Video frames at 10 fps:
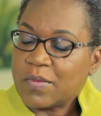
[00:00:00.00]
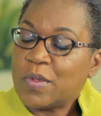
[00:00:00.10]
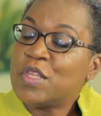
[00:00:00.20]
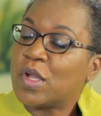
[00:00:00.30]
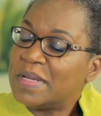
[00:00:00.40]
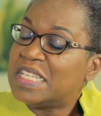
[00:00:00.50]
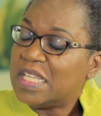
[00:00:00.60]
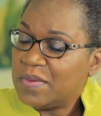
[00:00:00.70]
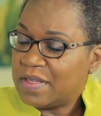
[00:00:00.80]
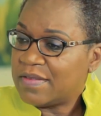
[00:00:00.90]
We normally
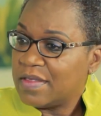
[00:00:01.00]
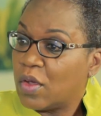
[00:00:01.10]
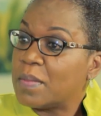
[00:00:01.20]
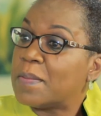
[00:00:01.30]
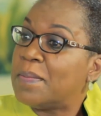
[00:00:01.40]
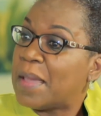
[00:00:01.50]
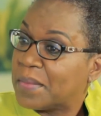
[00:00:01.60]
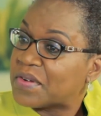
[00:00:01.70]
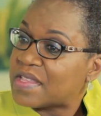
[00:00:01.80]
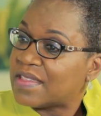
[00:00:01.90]
deal with
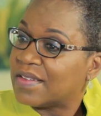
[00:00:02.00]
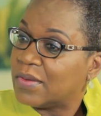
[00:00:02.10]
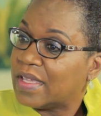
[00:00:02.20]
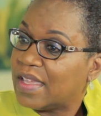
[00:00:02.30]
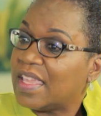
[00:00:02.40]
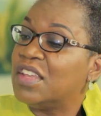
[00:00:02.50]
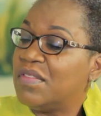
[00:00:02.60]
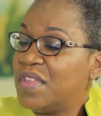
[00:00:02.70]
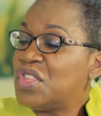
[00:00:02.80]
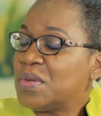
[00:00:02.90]
members, okay,
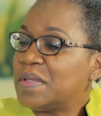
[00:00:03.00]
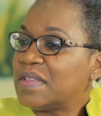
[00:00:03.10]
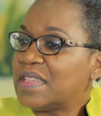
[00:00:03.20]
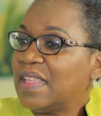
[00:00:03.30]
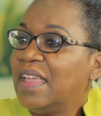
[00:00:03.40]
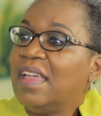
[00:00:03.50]
individuals.